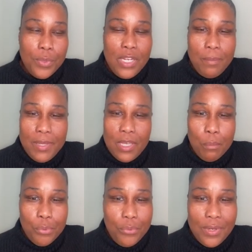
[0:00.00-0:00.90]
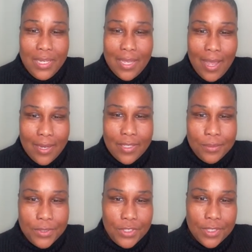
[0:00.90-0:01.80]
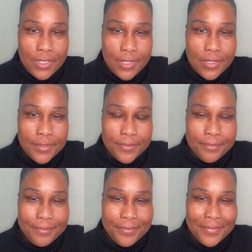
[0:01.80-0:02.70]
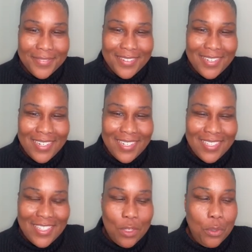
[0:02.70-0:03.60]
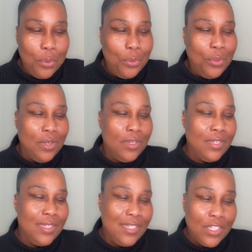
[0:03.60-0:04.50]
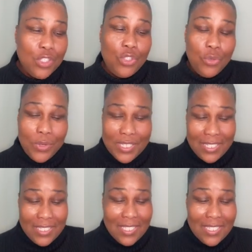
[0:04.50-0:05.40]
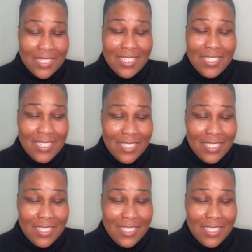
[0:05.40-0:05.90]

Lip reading: really being brutally honest with yourself. Right? So good choices.